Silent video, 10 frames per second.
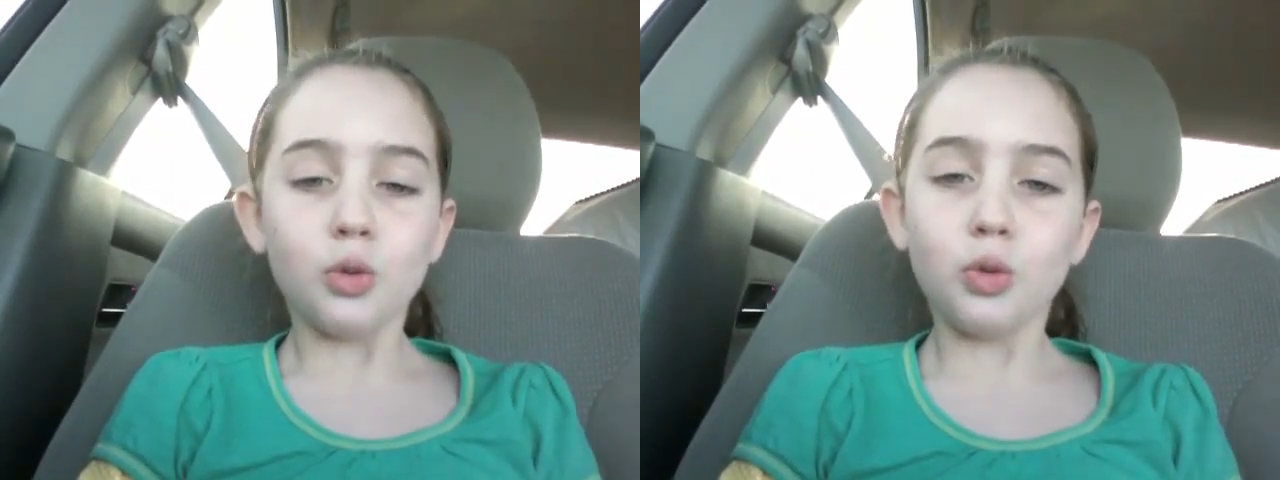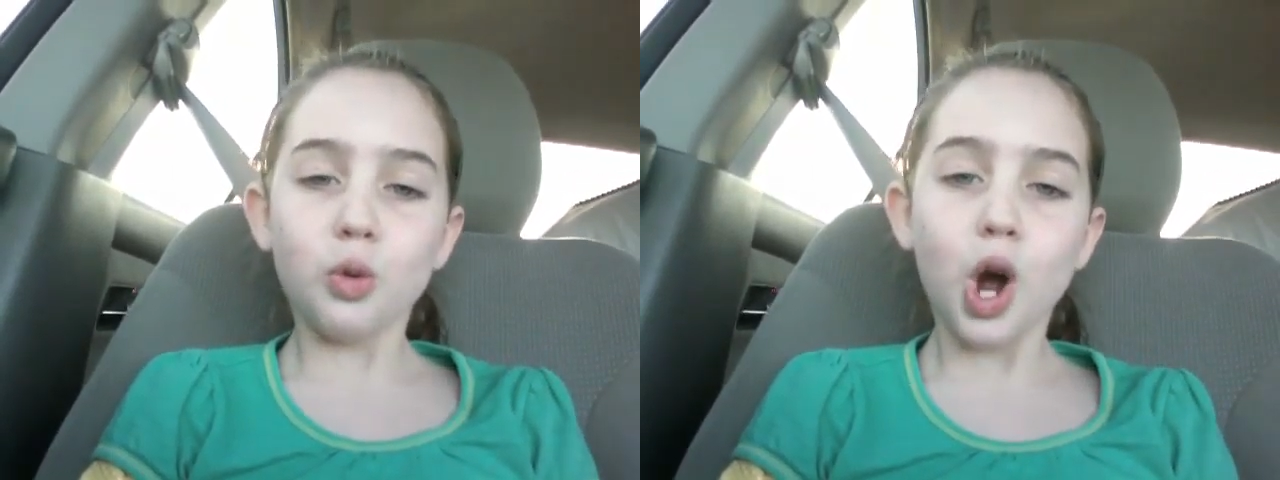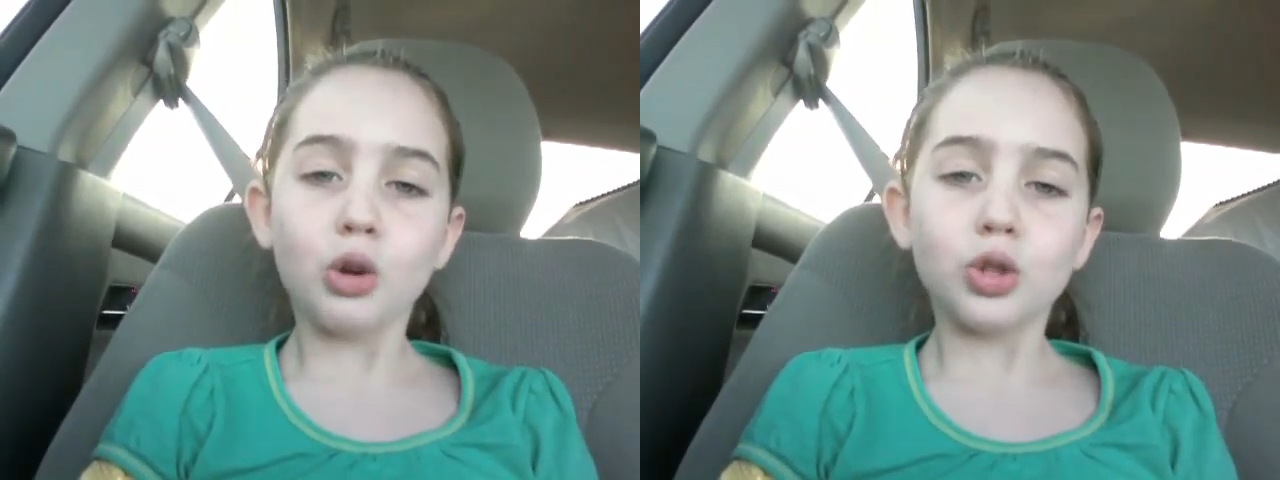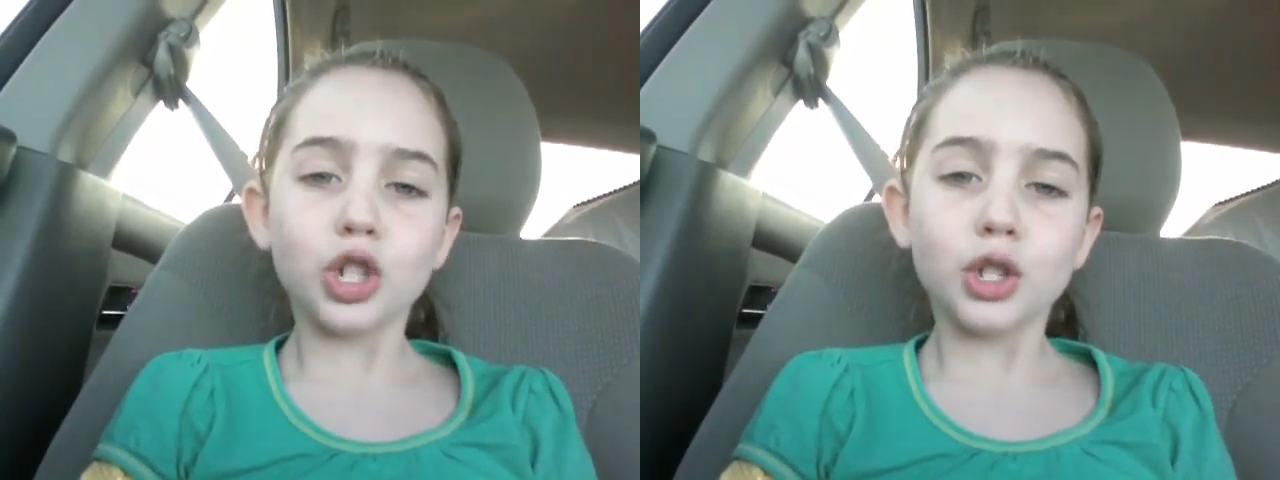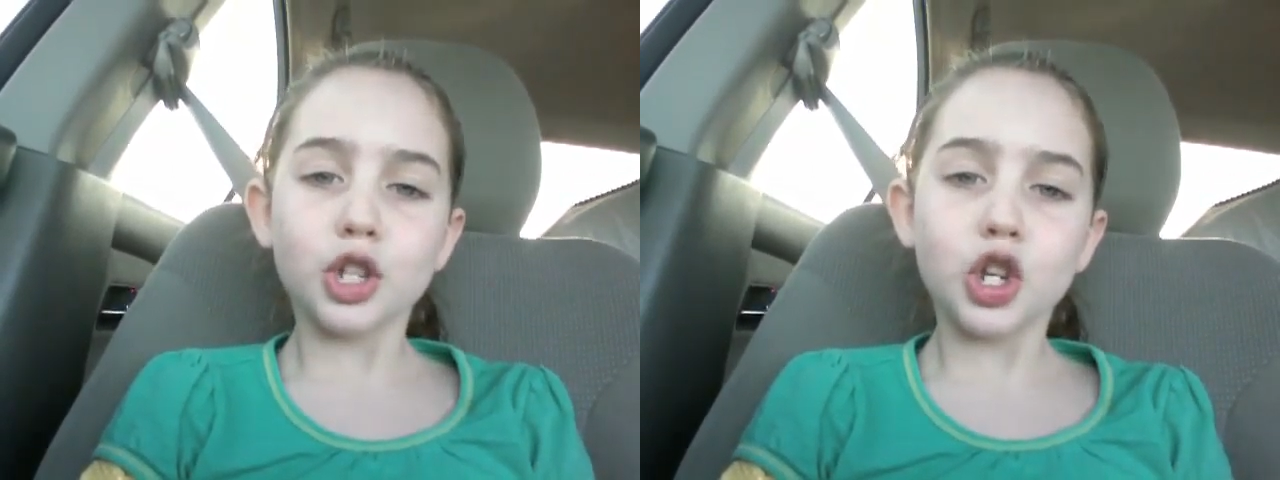
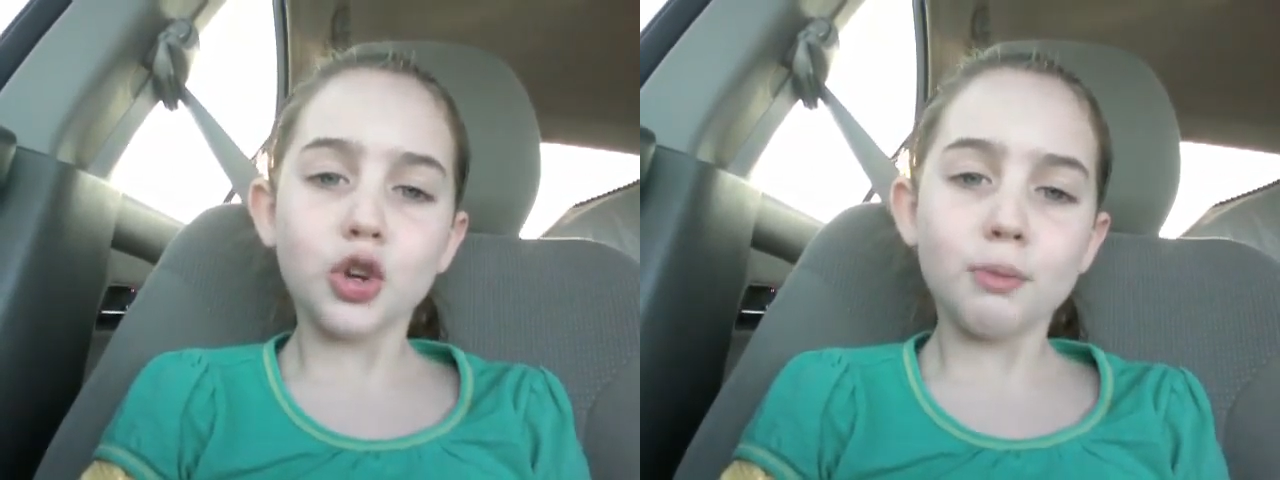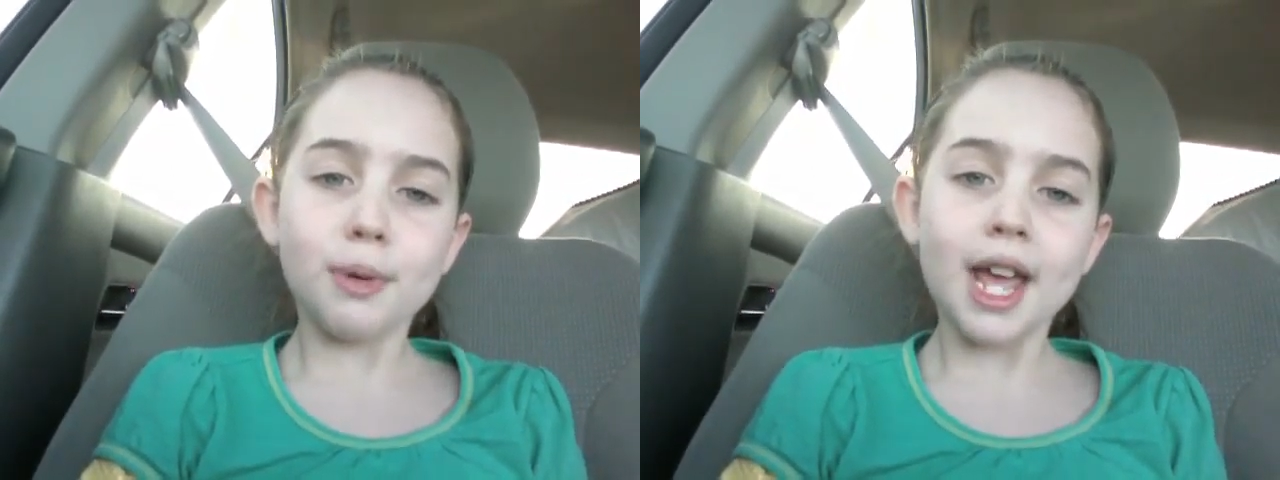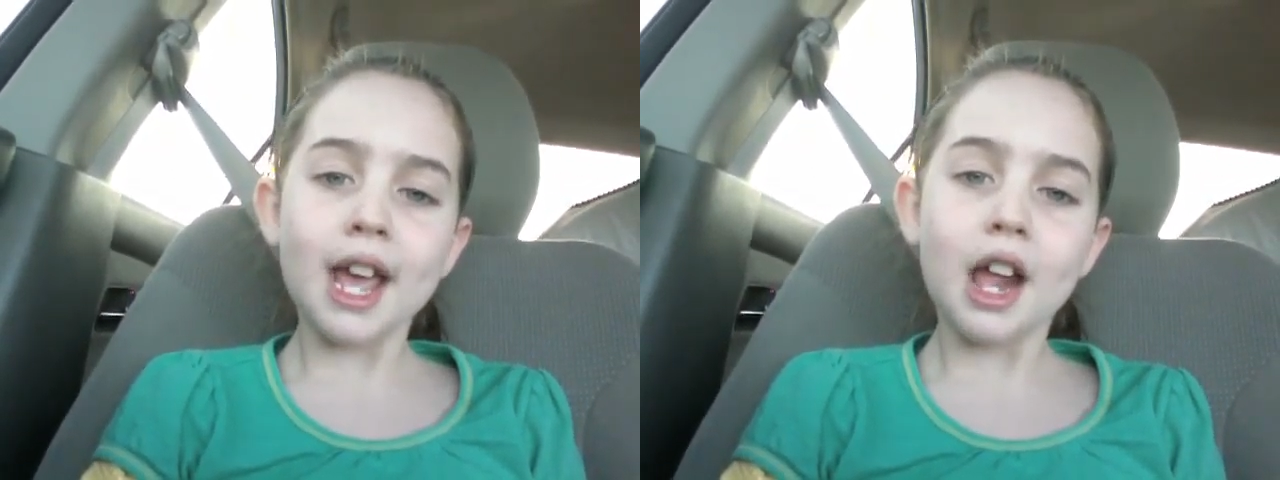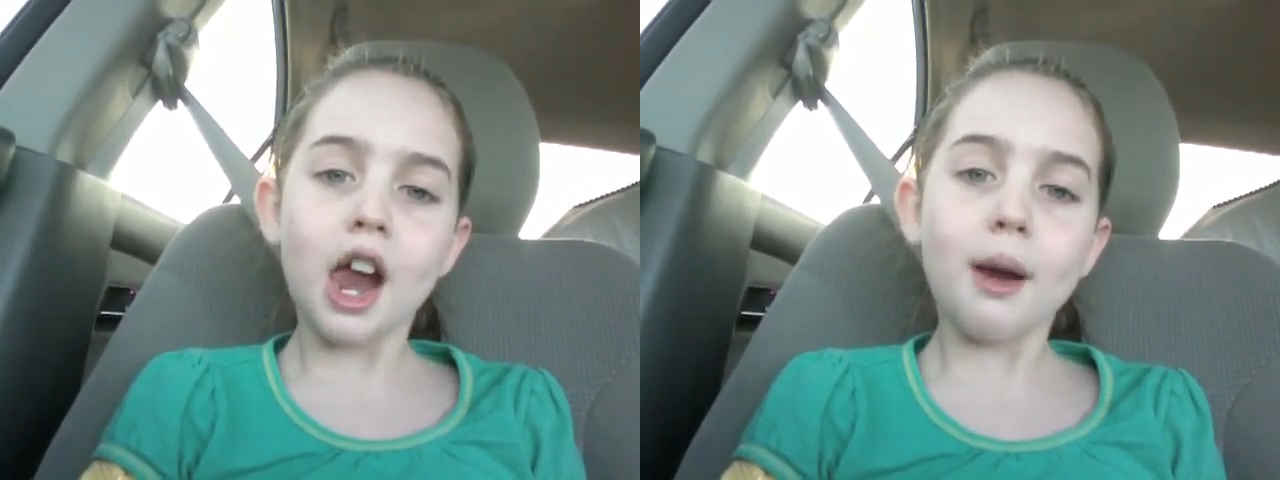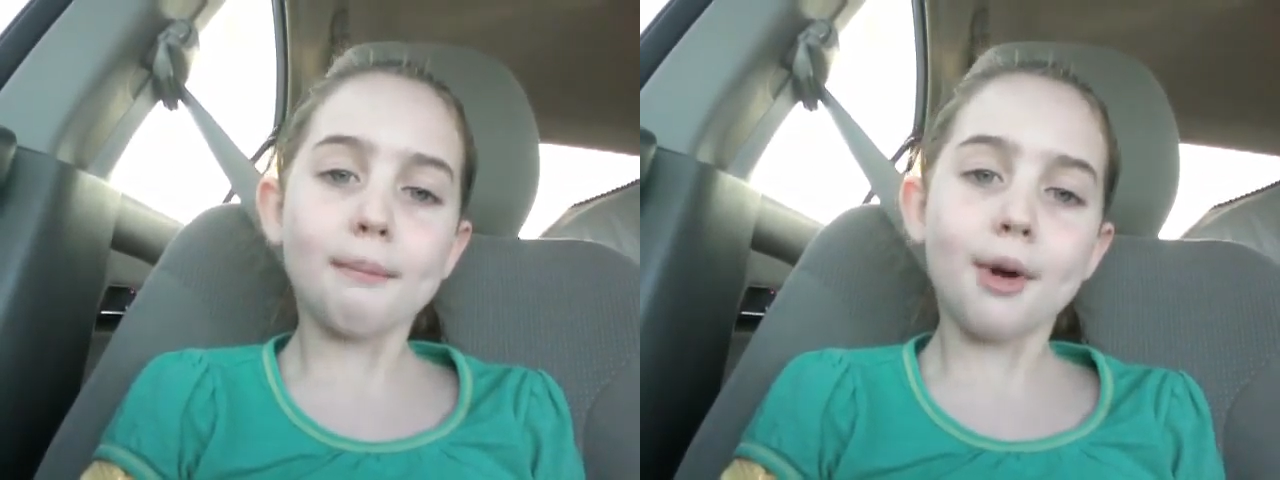Won't you
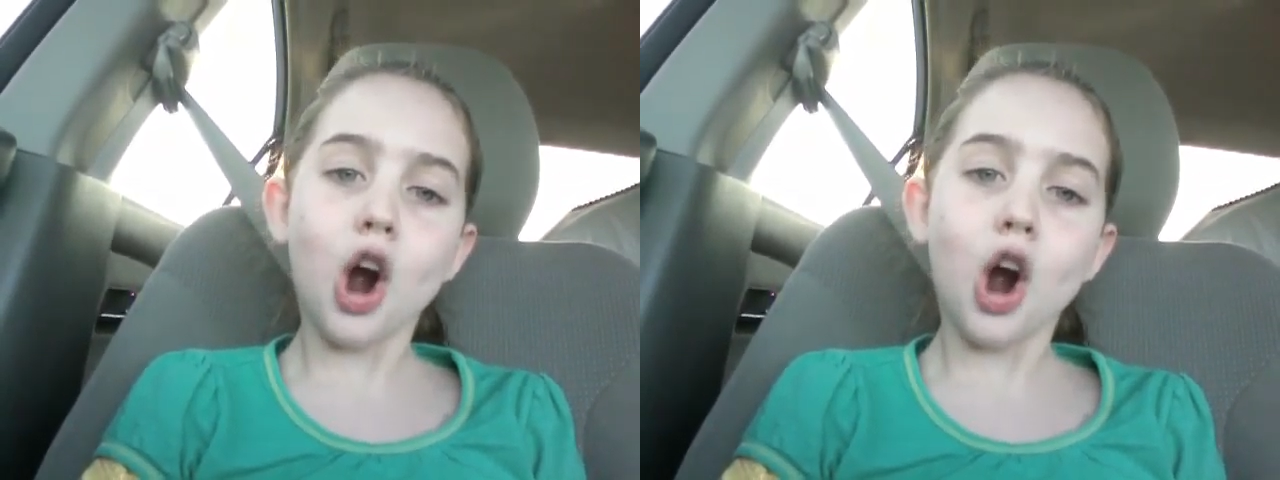be a